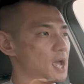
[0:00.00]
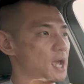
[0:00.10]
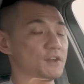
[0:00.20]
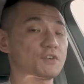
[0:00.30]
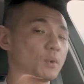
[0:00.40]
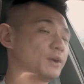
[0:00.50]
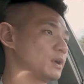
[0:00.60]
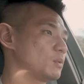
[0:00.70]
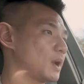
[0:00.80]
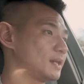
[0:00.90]
And if you're
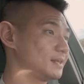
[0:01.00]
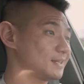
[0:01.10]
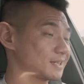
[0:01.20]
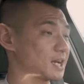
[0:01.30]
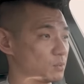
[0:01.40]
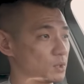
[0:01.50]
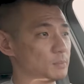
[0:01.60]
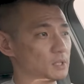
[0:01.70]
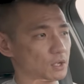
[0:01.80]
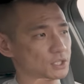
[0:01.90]
wondering when this car will
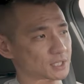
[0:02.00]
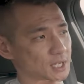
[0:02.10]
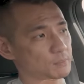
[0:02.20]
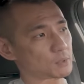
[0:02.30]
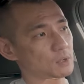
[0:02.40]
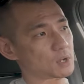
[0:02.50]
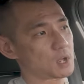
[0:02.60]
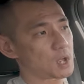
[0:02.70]
be launched in Singapore,